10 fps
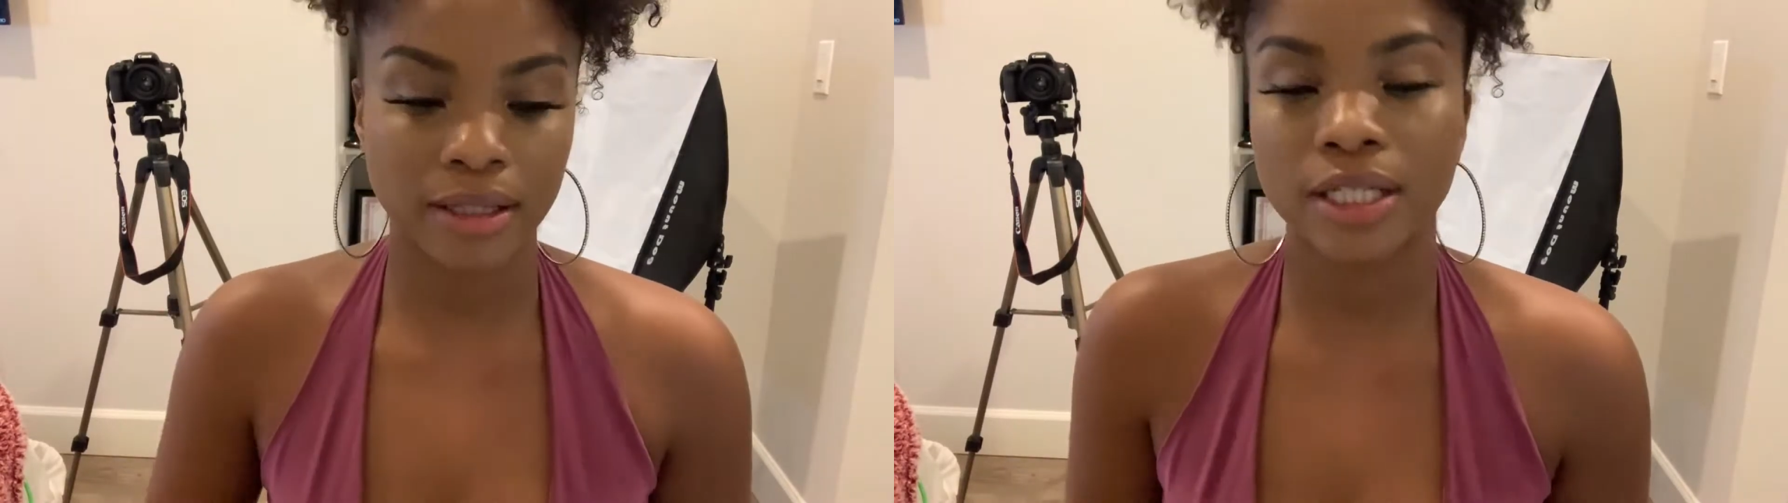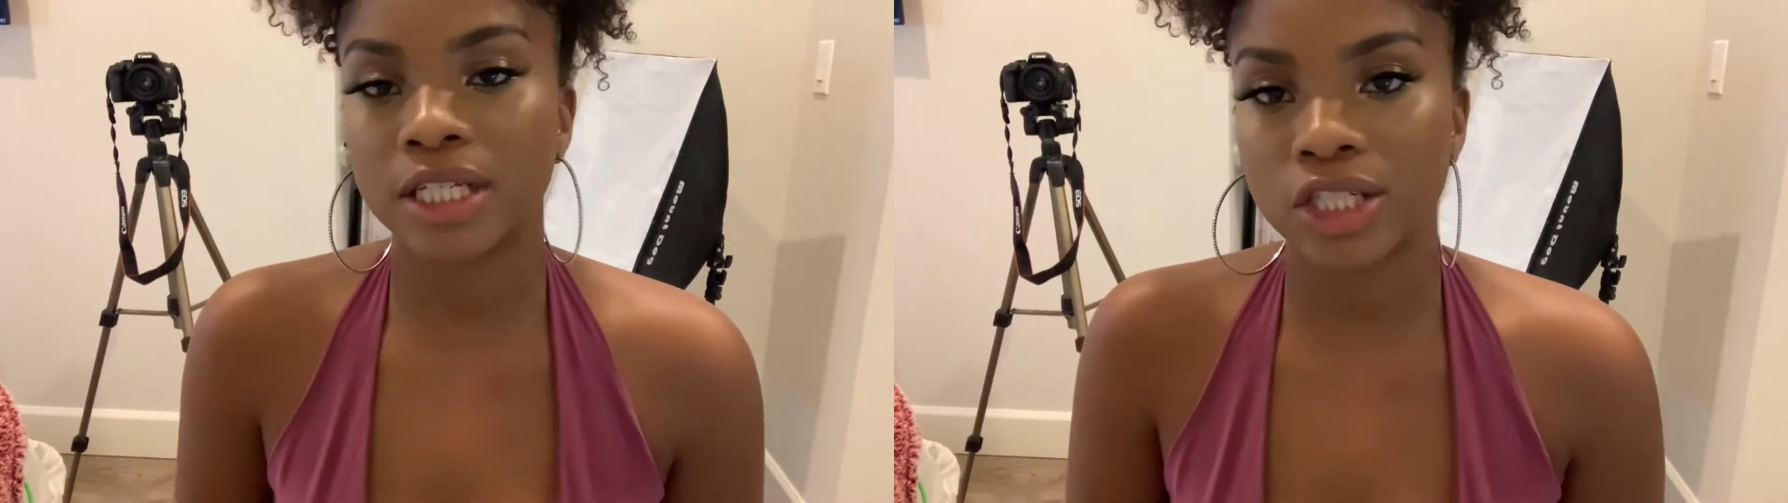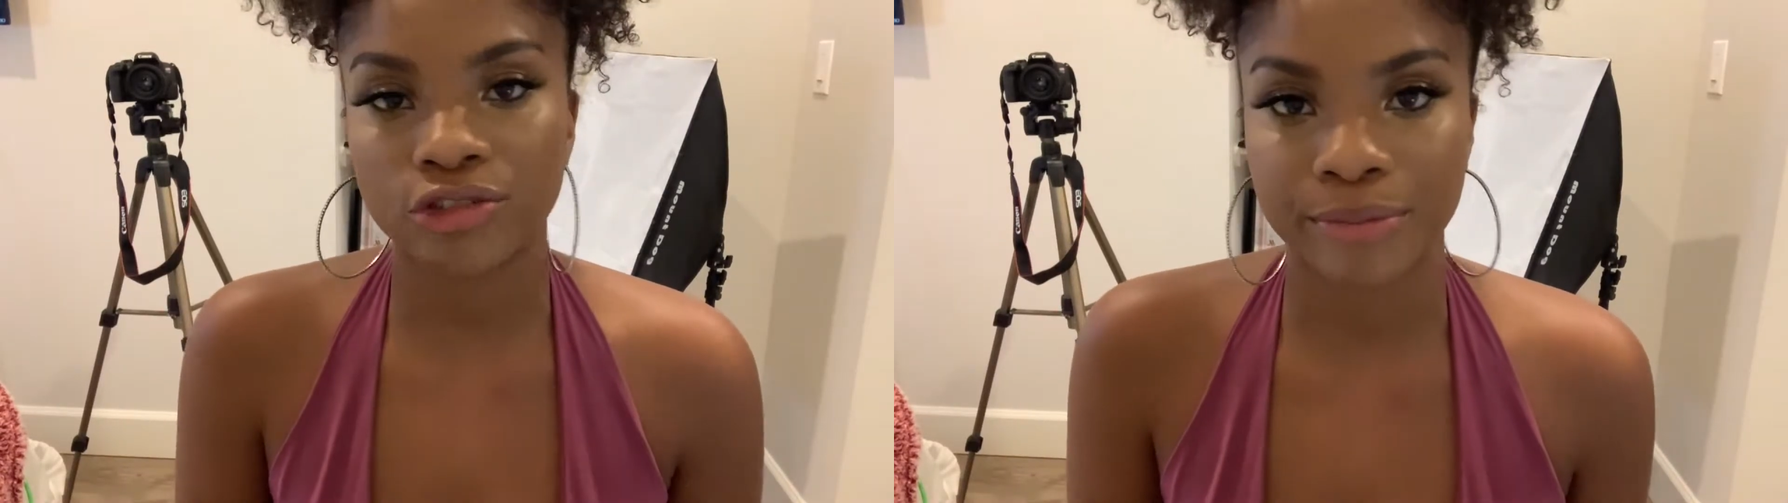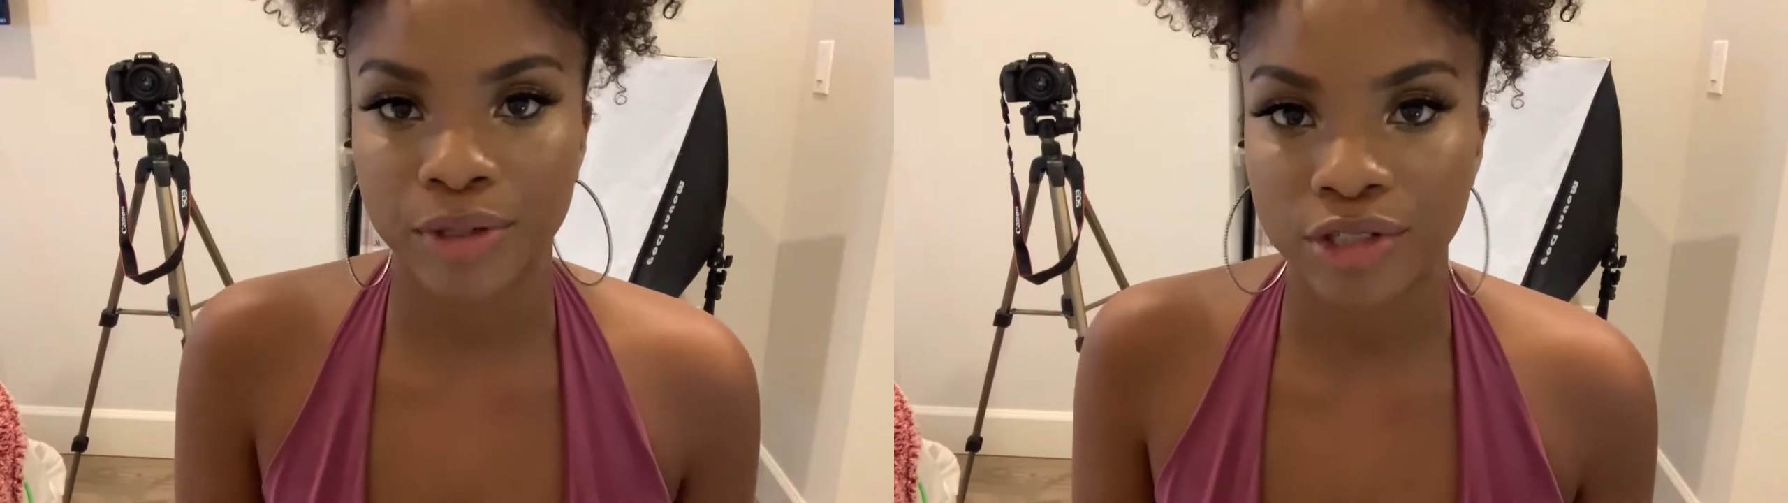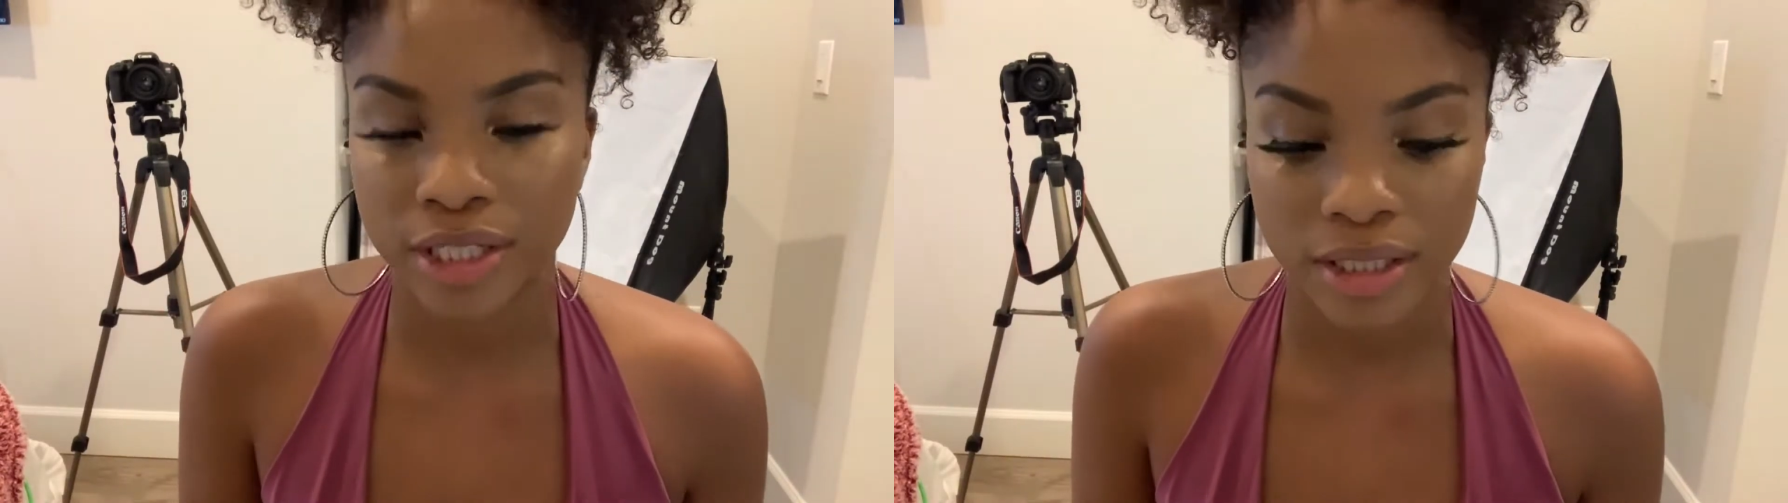It's a
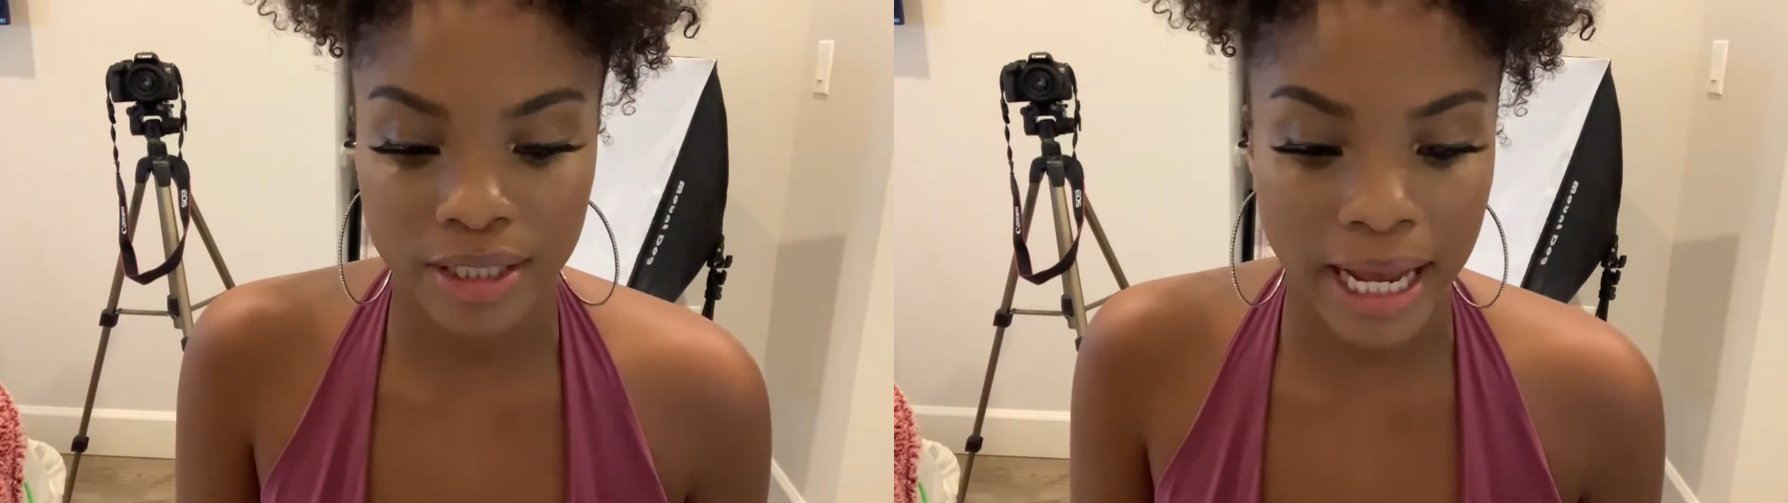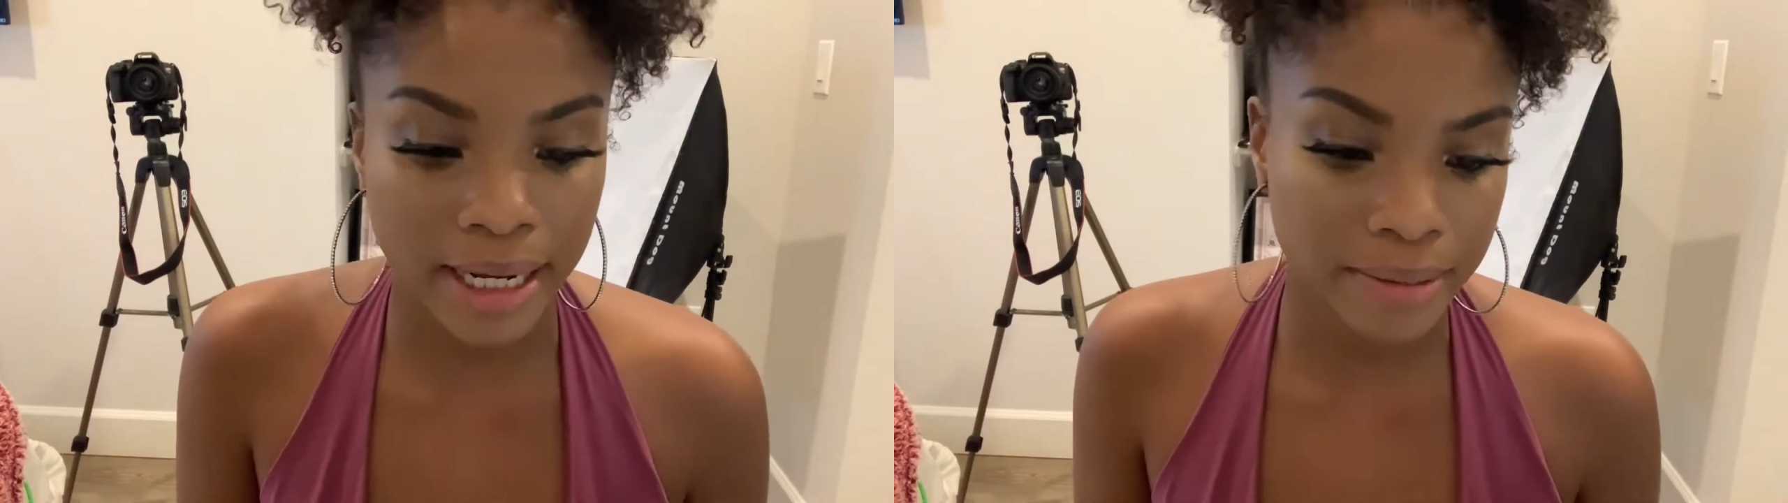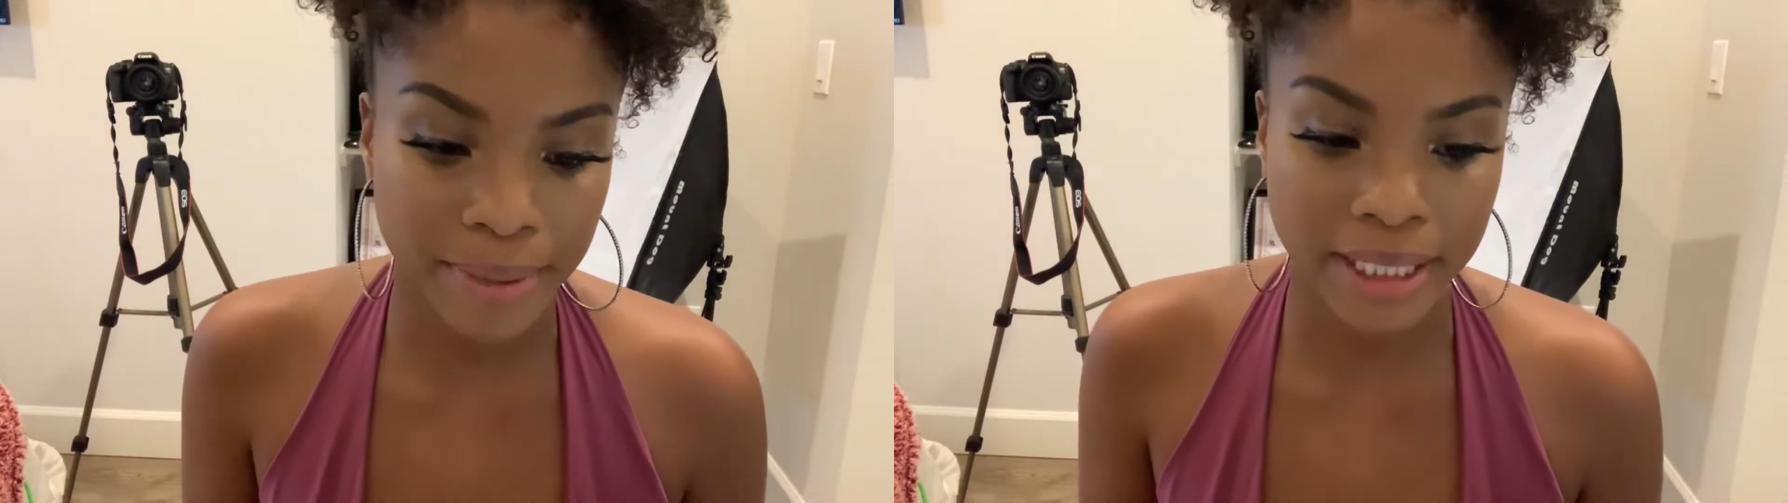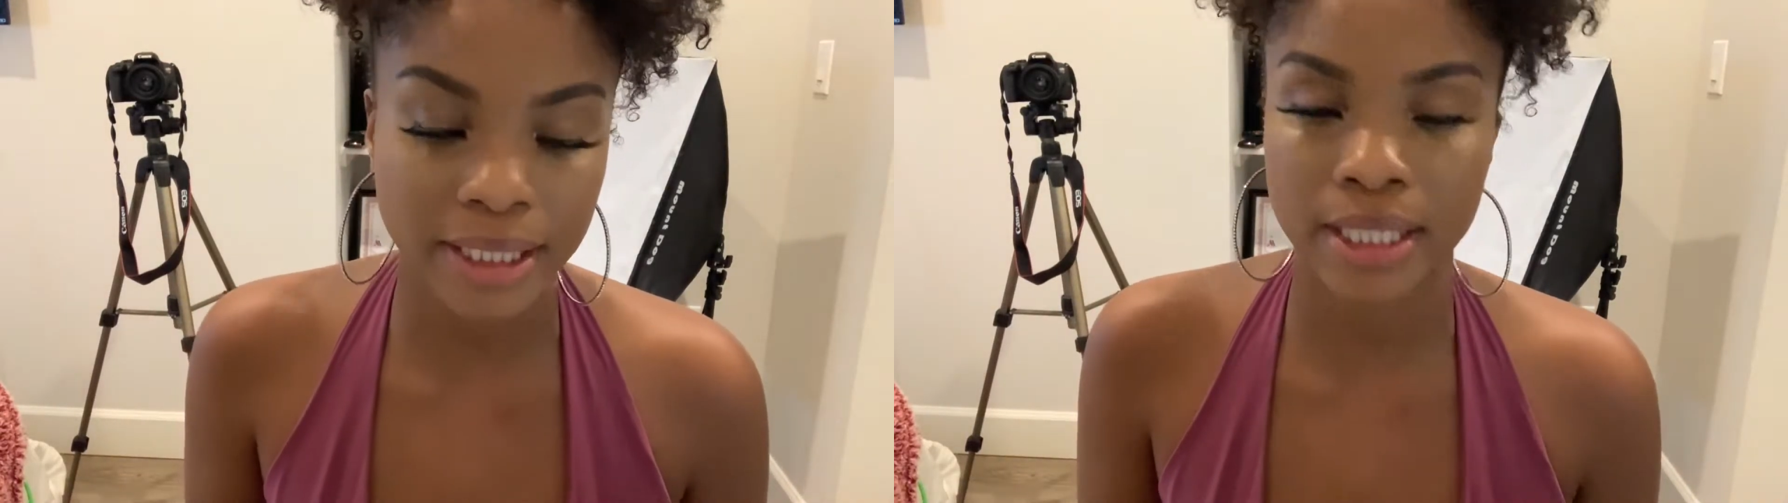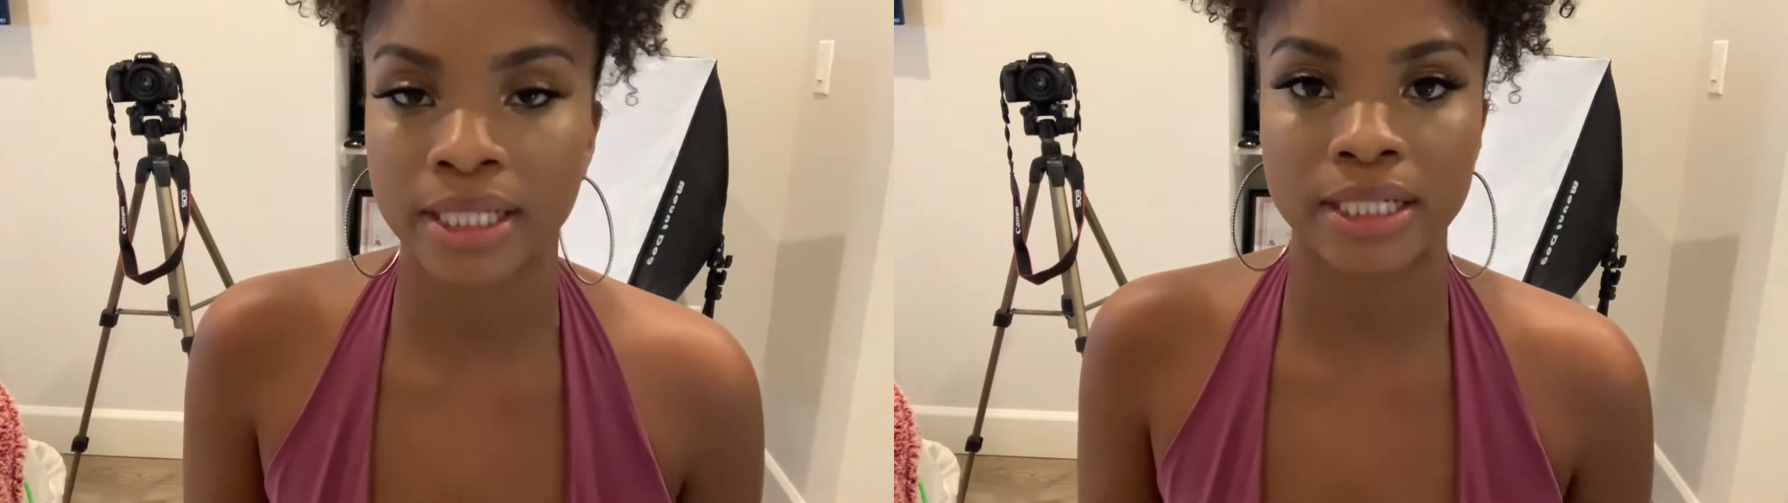distribution site,
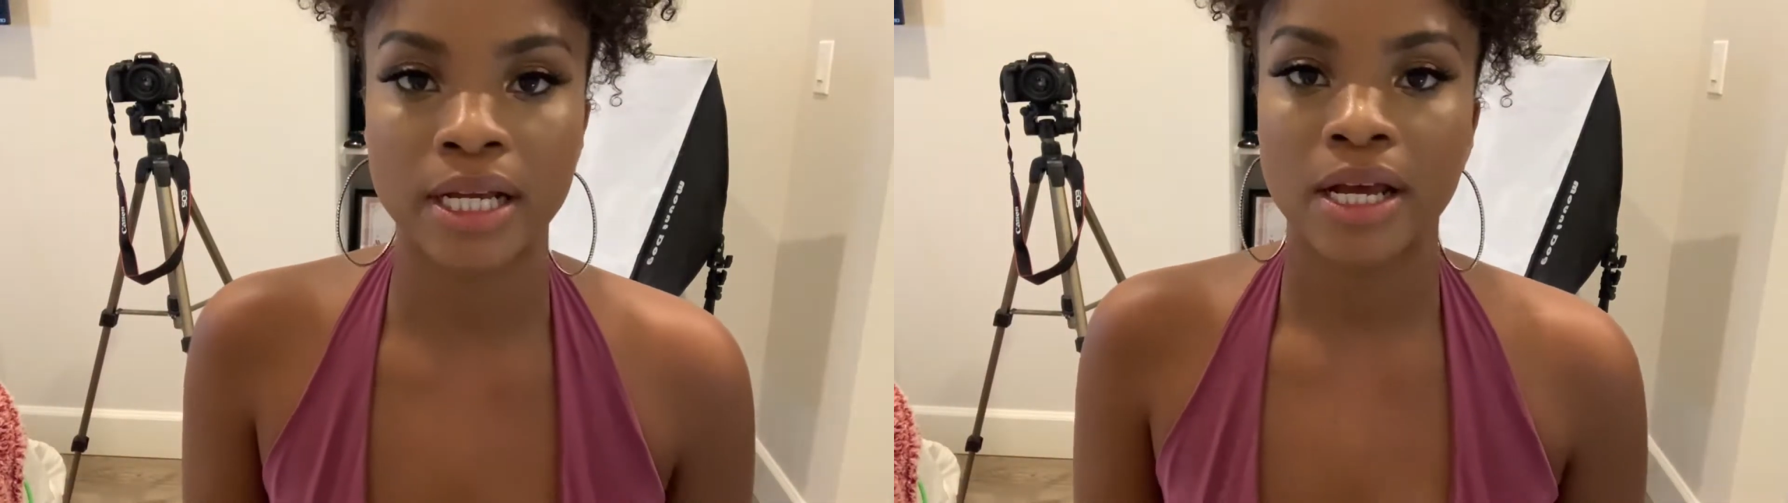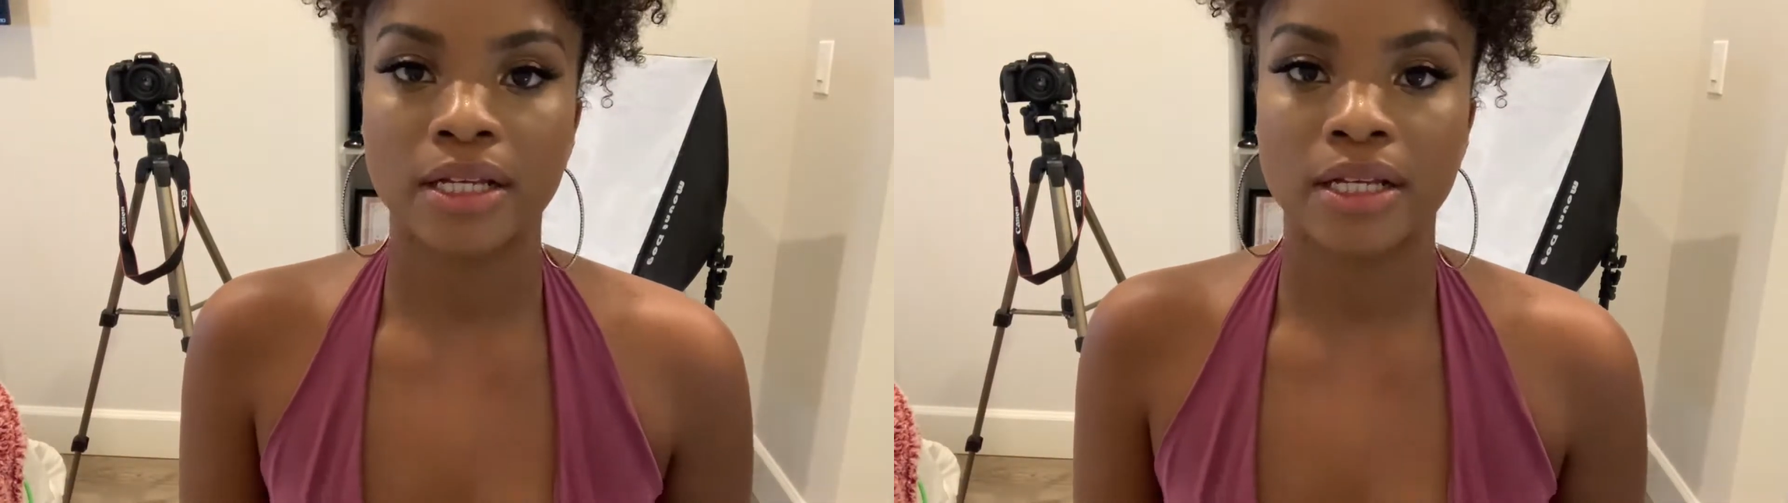basically.